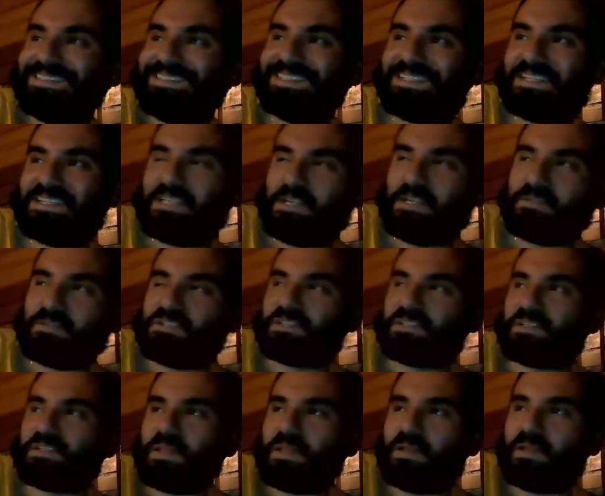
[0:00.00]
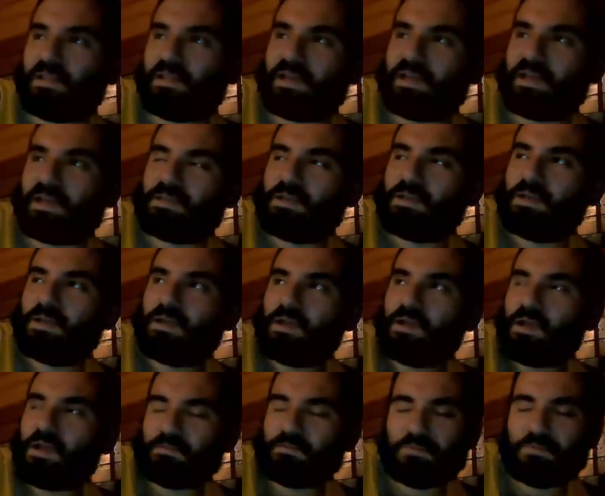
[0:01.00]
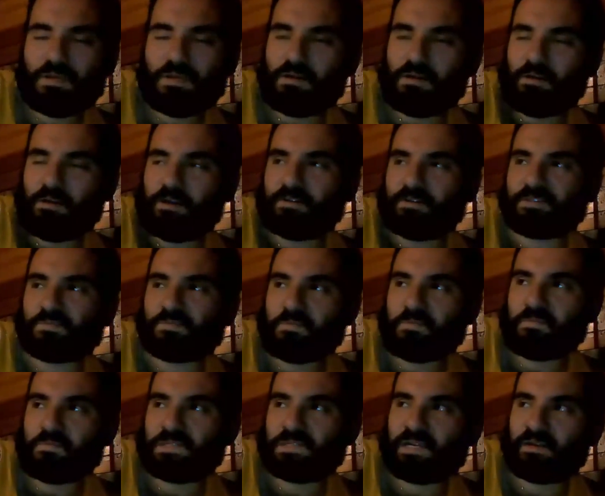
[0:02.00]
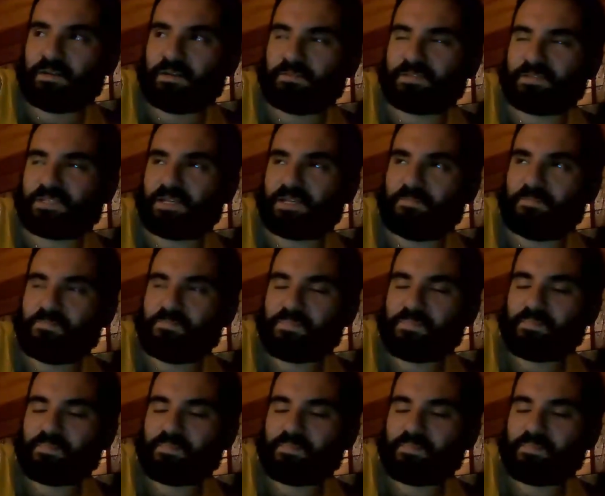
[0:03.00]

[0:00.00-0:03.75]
just and then like Harry Swift was there. He was dumb.